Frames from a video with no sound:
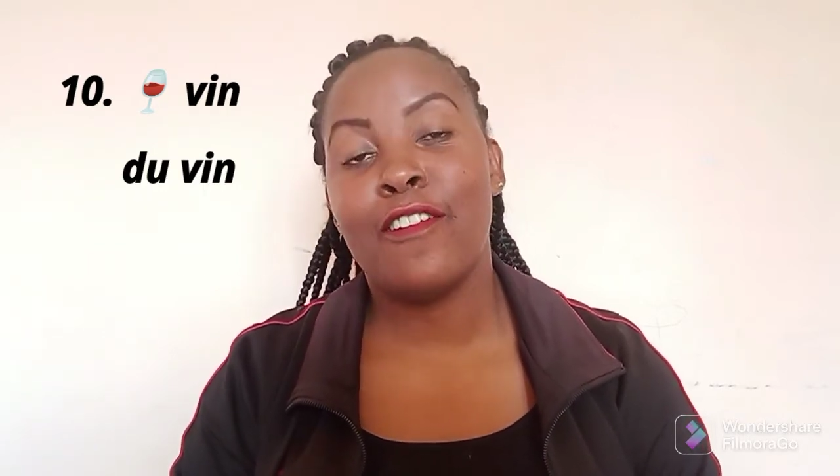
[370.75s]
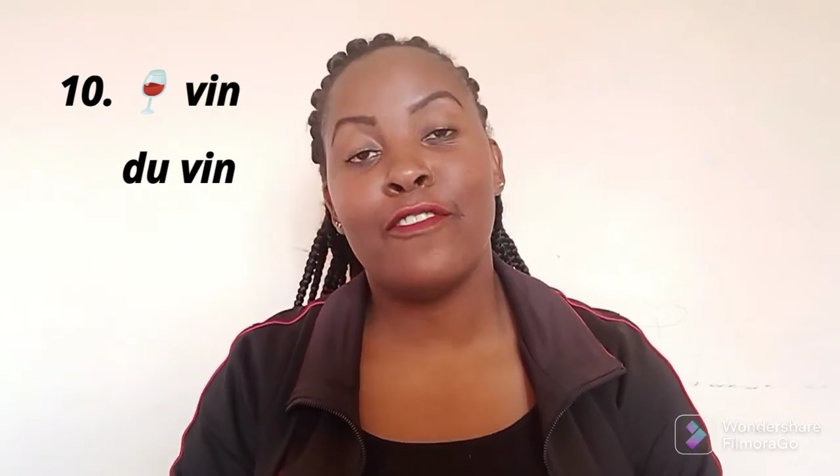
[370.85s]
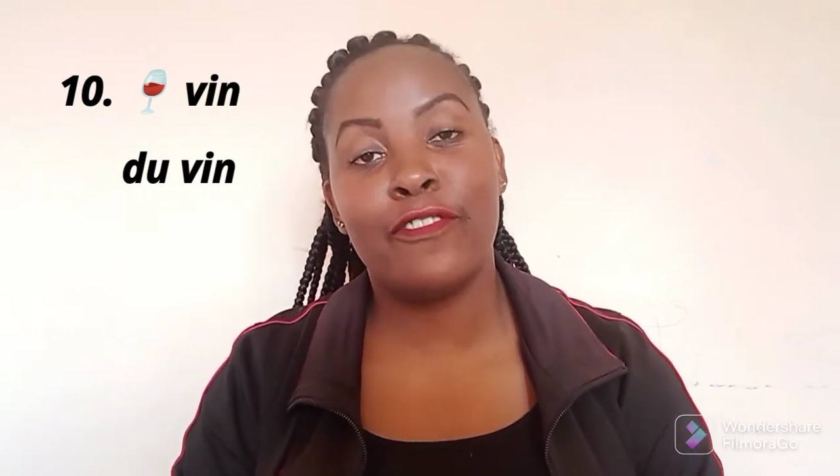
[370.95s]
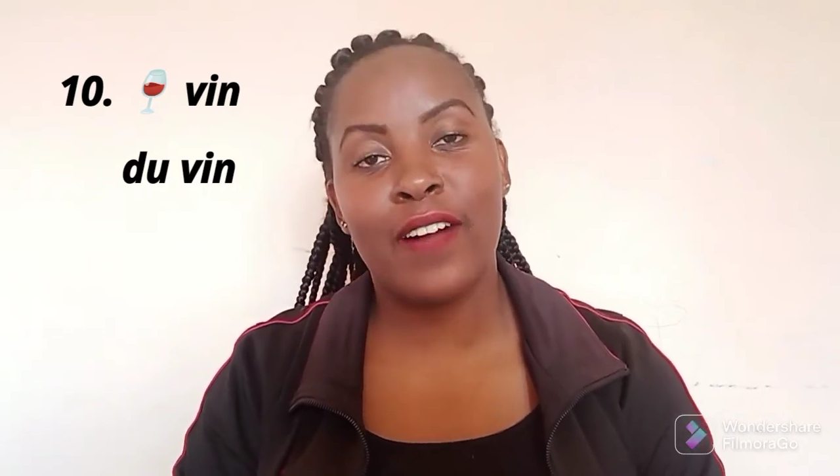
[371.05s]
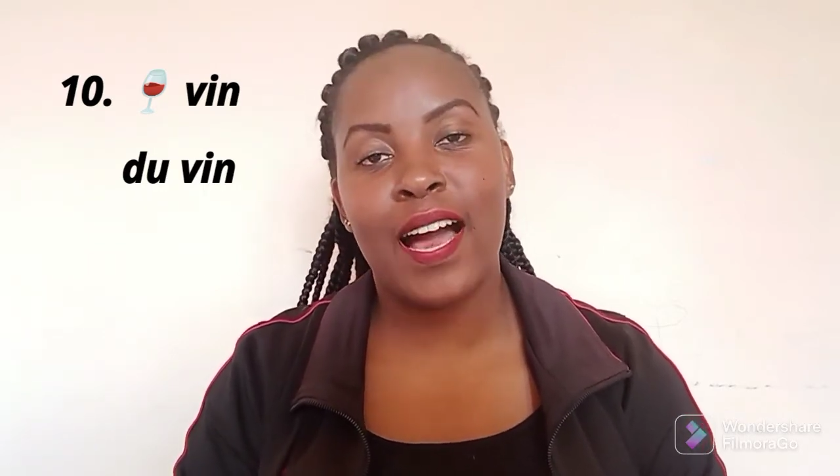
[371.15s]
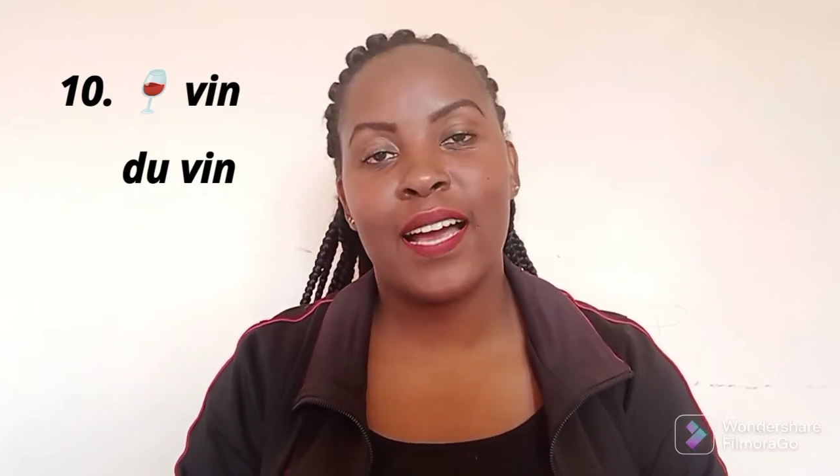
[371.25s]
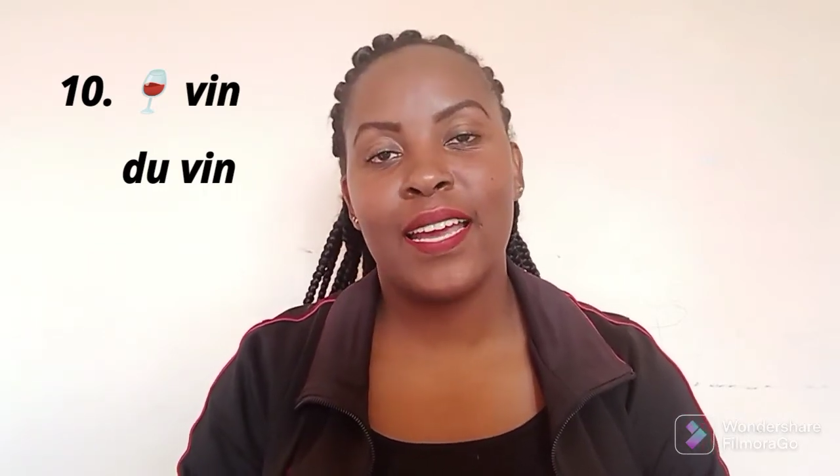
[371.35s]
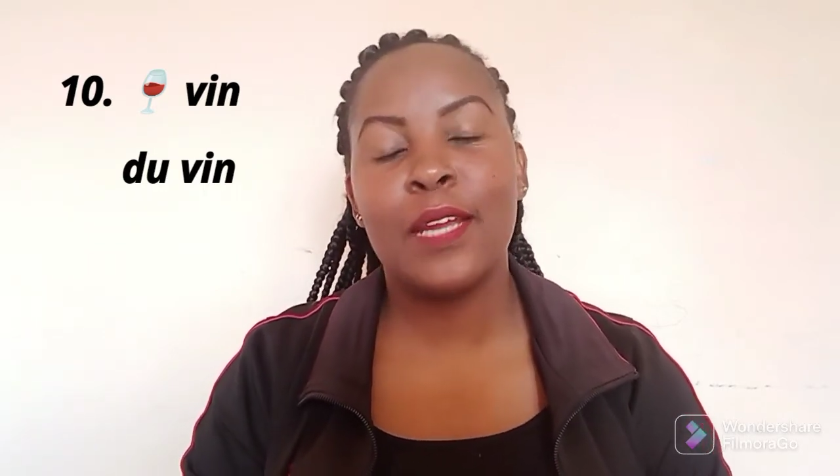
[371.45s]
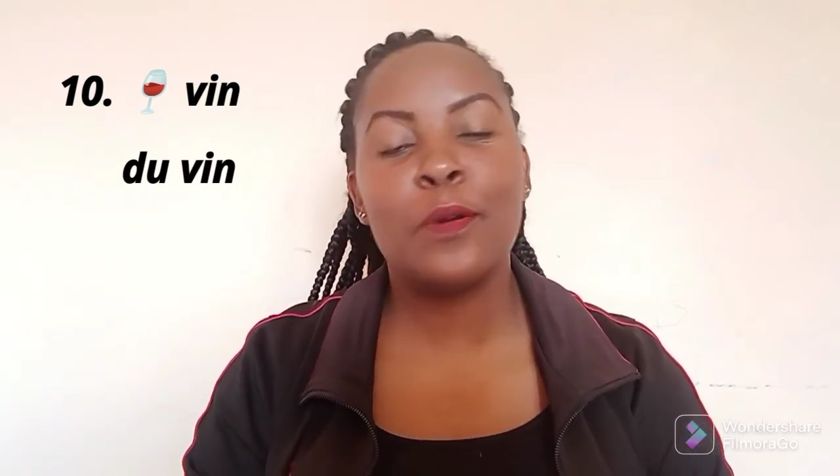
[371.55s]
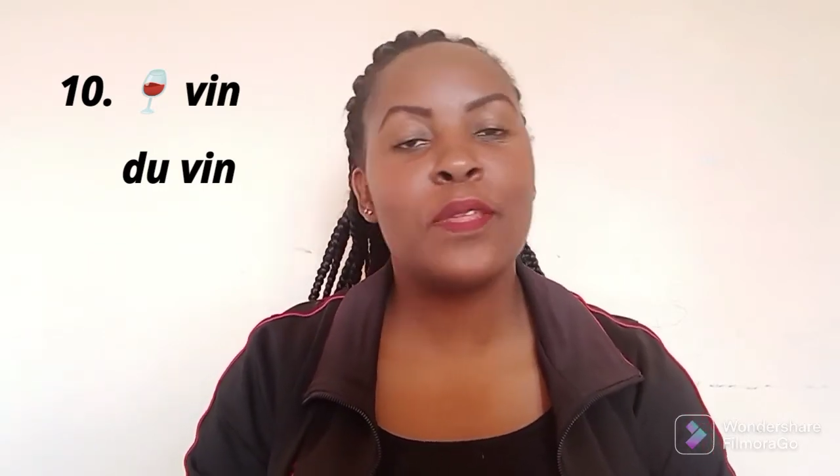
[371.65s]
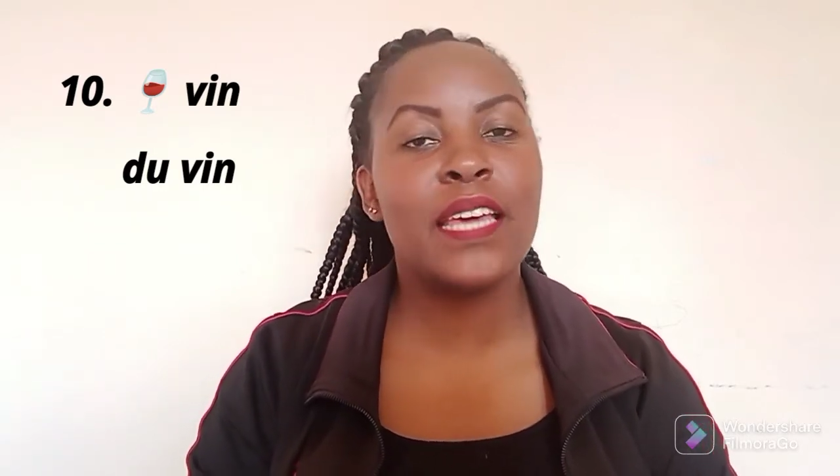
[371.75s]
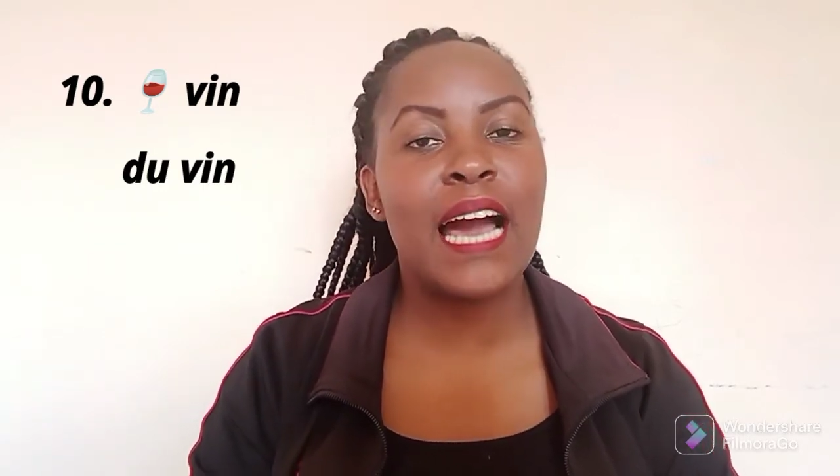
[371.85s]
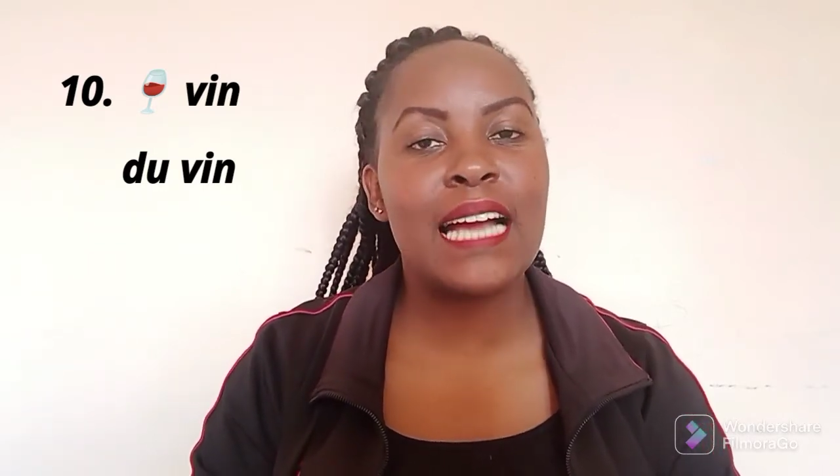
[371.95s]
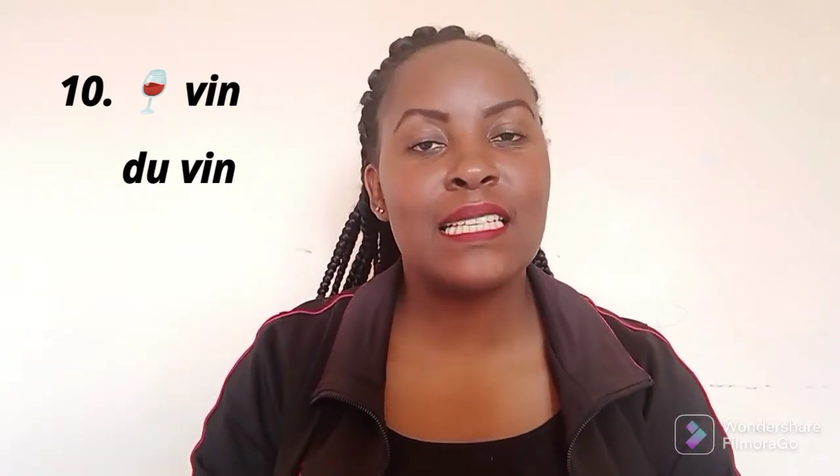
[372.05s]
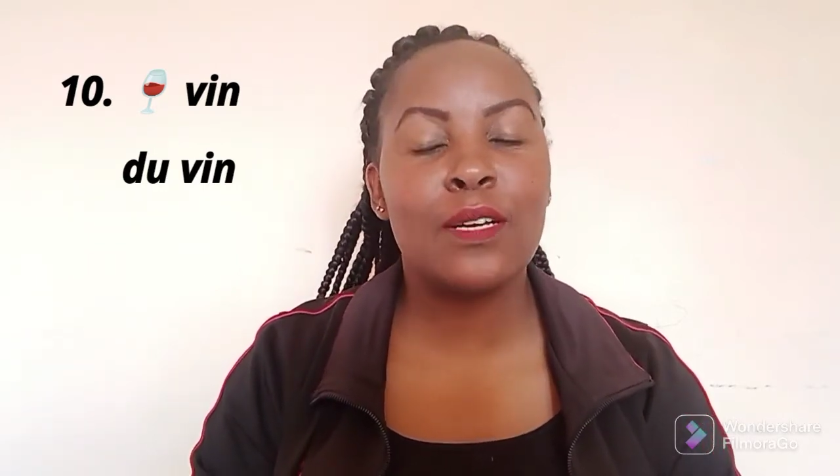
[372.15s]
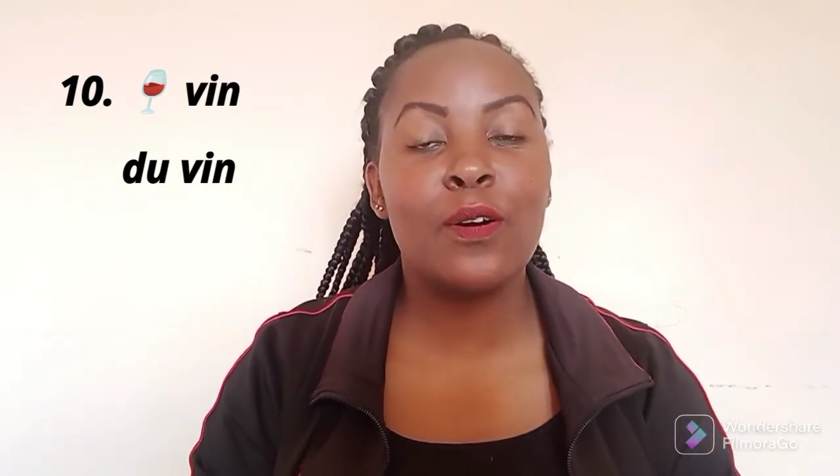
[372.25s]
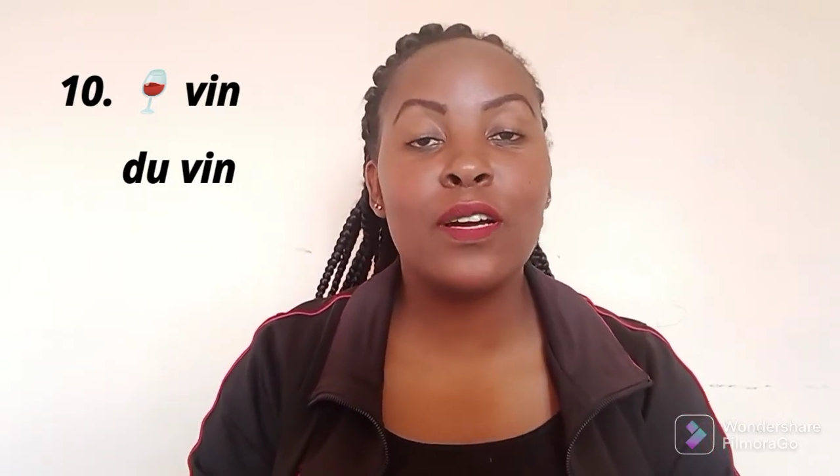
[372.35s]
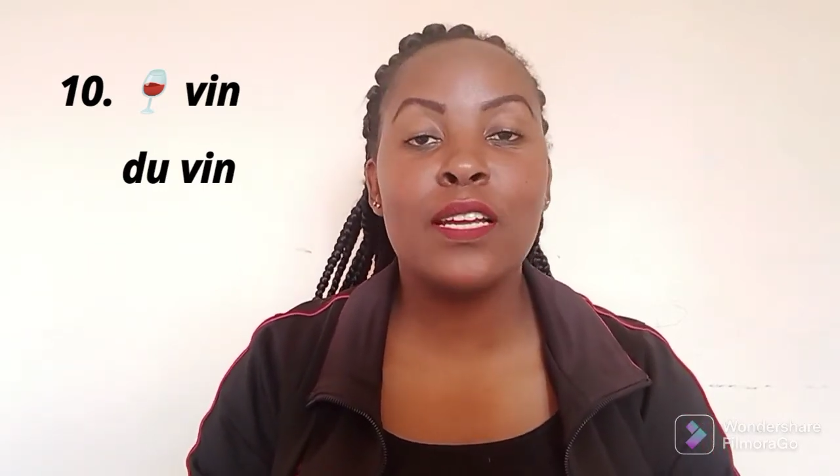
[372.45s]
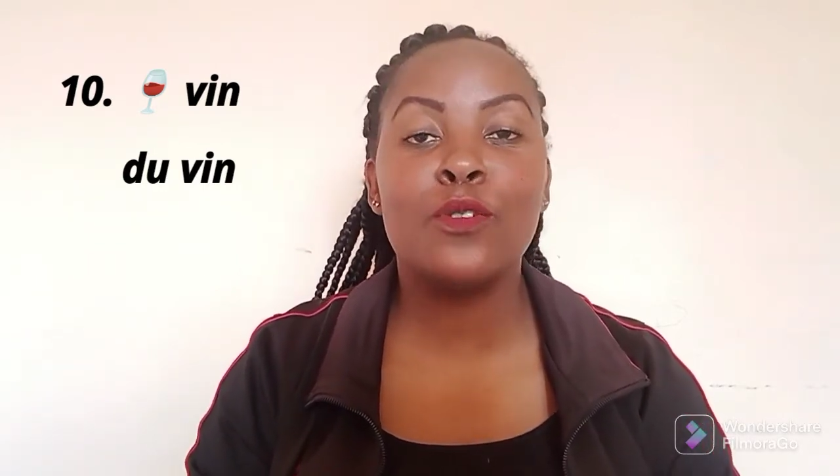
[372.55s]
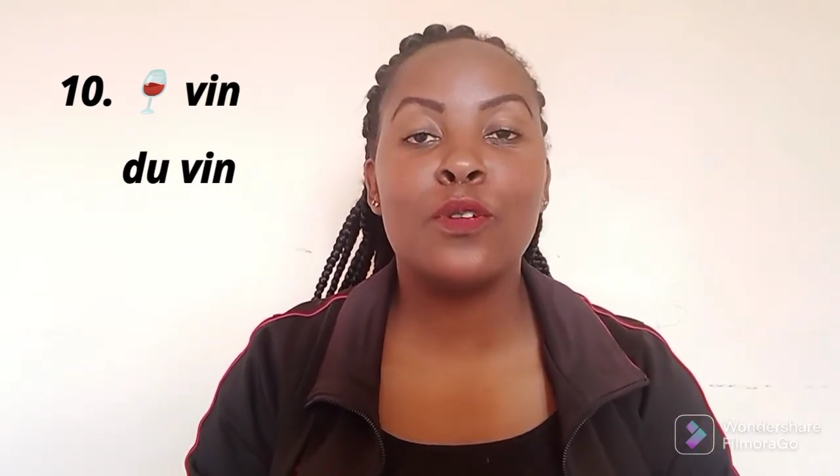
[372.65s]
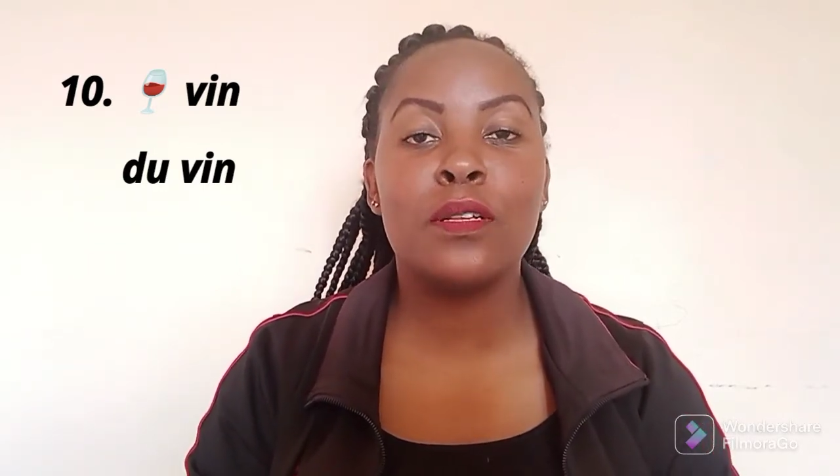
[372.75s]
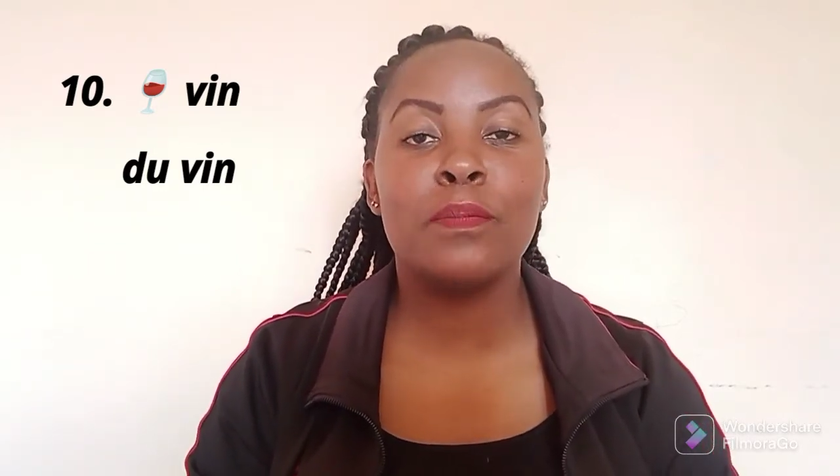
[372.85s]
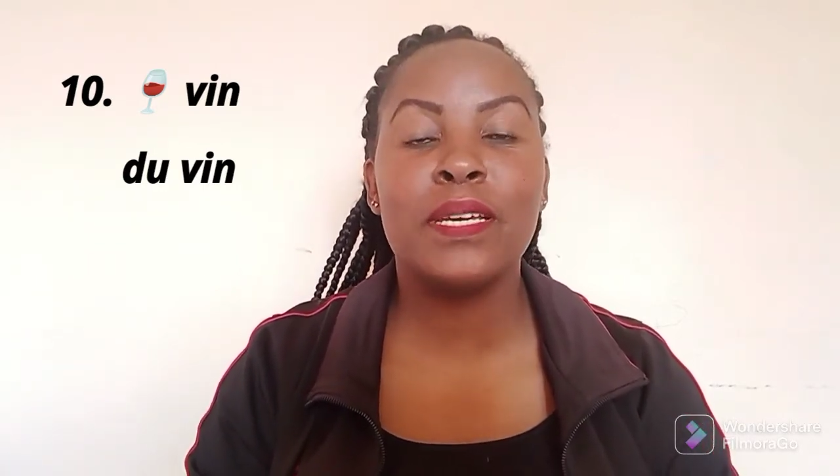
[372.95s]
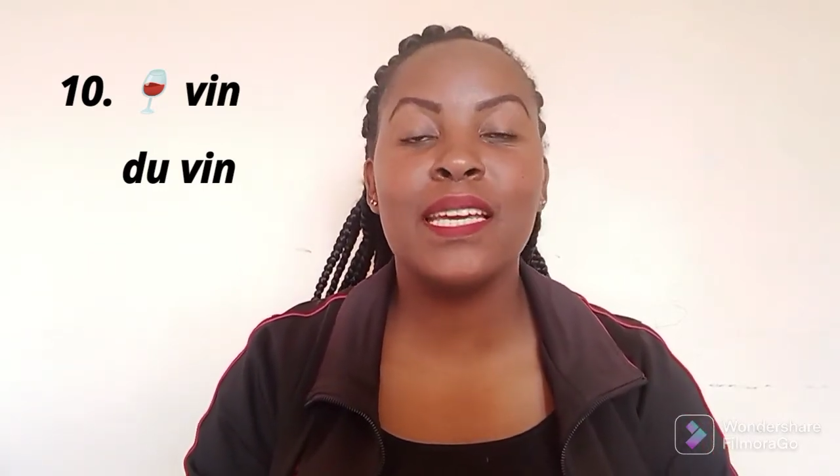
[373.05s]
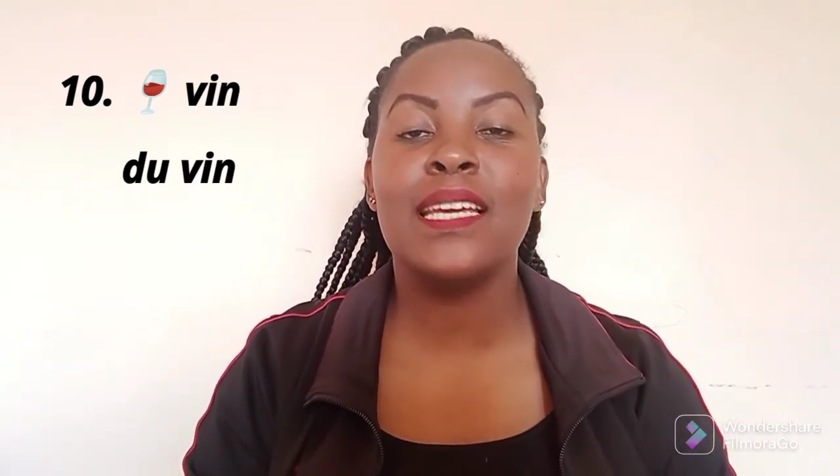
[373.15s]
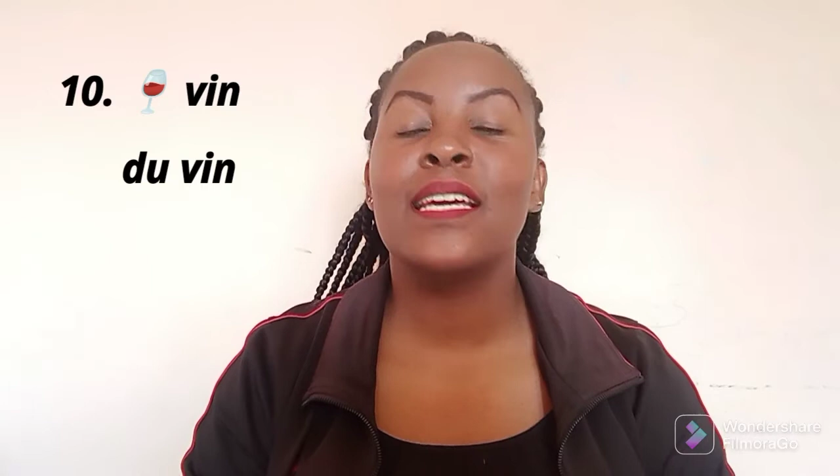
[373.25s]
Vin. And with the article, it will be